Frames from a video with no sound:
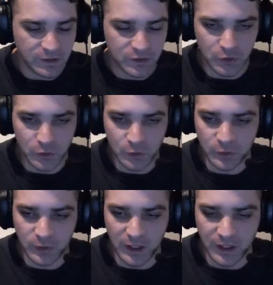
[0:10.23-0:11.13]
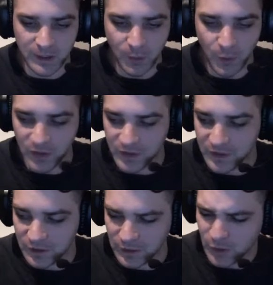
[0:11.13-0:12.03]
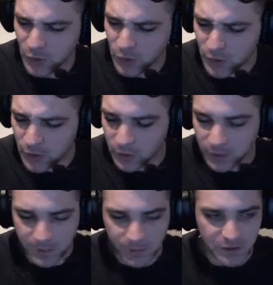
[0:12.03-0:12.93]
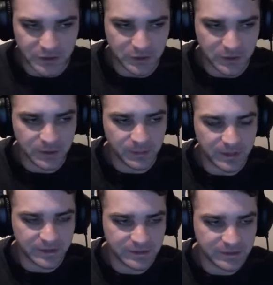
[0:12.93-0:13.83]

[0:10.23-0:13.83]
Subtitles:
do any more than the logo, I'm pretty sure, but